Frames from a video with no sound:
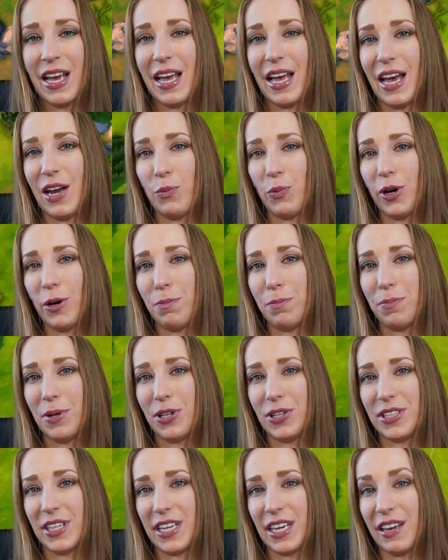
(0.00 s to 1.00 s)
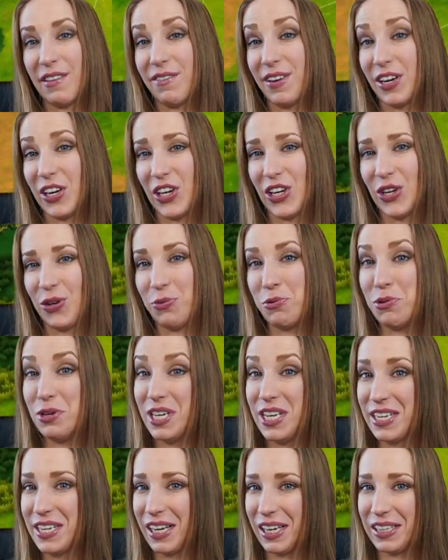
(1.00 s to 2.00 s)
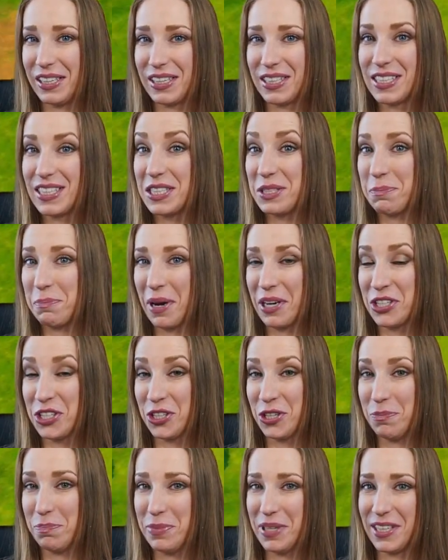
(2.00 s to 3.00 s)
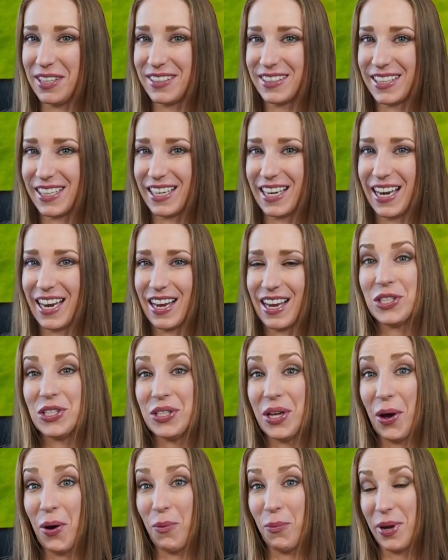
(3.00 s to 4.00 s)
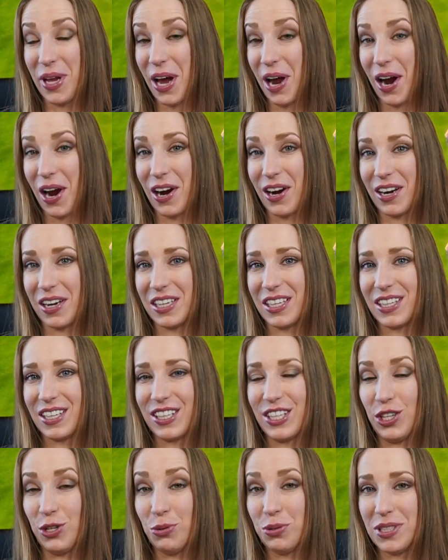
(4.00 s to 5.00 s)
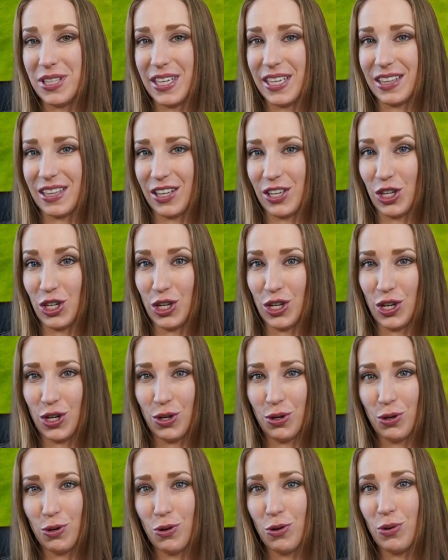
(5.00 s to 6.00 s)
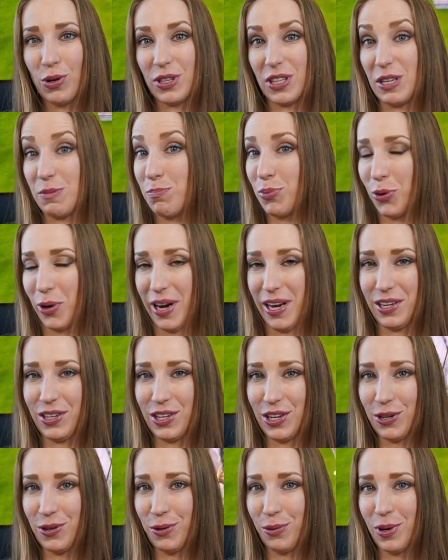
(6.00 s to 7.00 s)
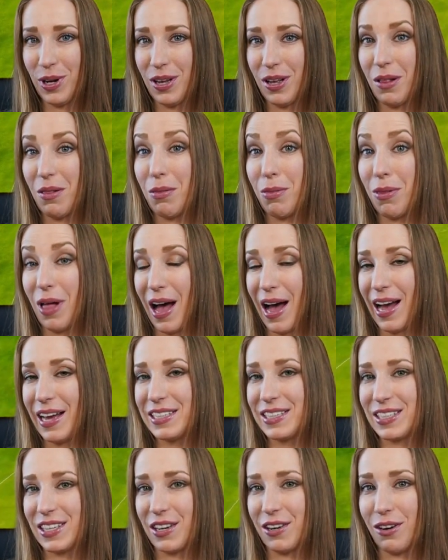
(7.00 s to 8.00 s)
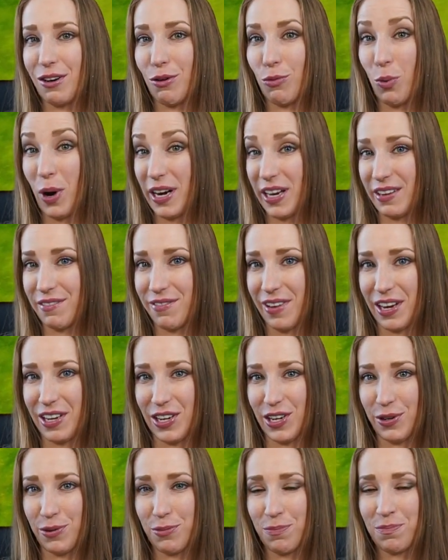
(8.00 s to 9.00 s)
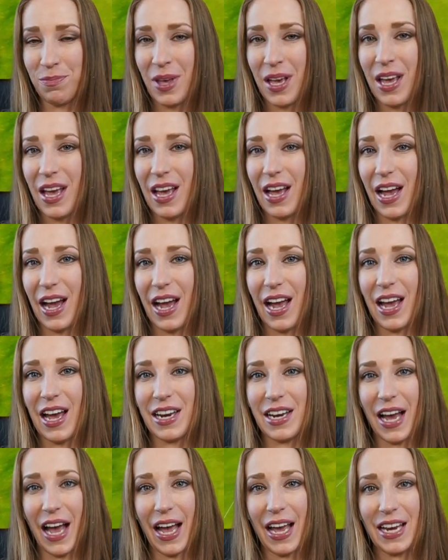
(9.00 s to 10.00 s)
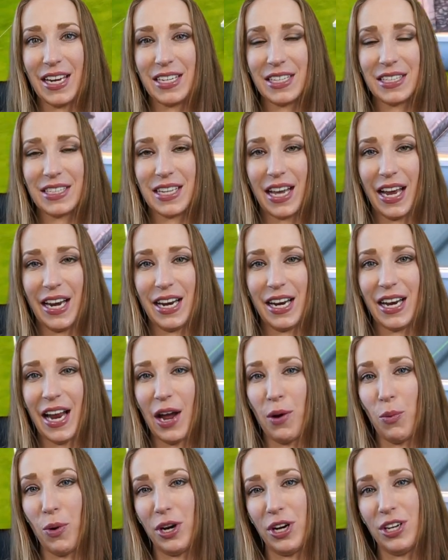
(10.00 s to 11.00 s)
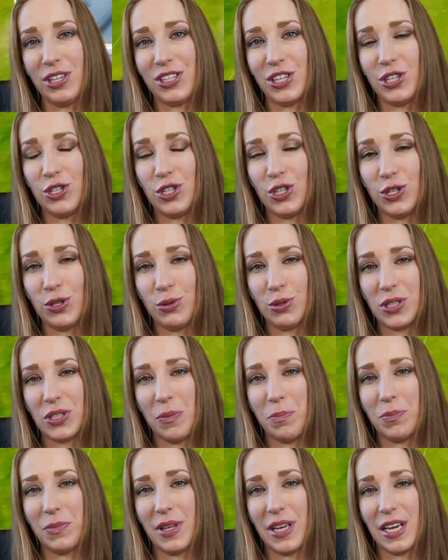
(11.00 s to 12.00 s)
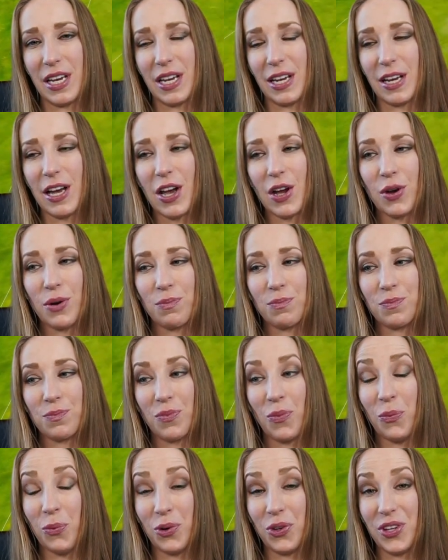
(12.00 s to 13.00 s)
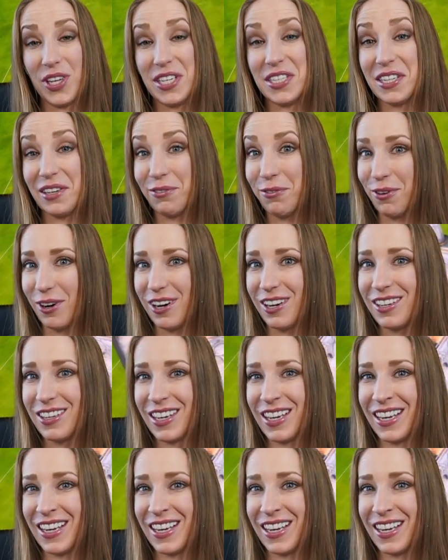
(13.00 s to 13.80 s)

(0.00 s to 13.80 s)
and we're building a very unique and special build today. So we are using the brand new lot, wedding venue, and I decided I wanted to do something really different